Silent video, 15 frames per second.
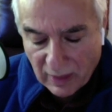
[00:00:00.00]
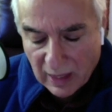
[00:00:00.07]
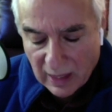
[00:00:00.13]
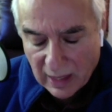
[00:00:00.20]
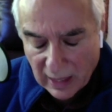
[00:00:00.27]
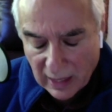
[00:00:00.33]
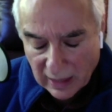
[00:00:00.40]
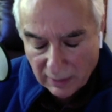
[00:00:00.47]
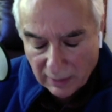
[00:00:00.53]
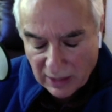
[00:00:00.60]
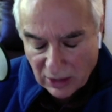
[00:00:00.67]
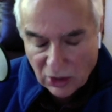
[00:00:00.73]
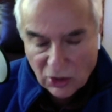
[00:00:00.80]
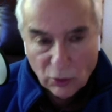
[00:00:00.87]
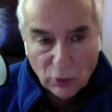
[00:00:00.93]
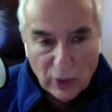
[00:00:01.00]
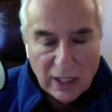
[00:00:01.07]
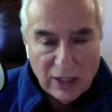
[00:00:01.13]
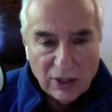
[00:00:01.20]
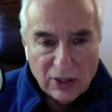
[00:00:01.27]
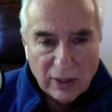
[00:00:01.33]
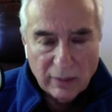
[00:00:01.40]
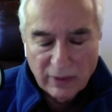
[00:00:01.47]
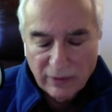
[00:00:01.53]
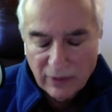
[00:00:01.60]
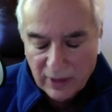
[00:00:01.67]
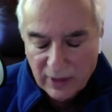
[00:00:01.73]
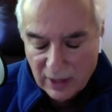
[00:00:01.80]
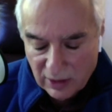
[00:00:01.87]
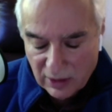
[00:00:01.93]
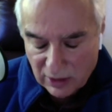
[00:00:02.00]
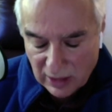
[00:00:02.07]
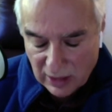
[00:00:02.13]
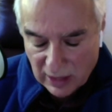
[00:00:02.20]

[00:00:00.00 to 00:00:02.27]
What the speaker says: yeah, let me just read some of these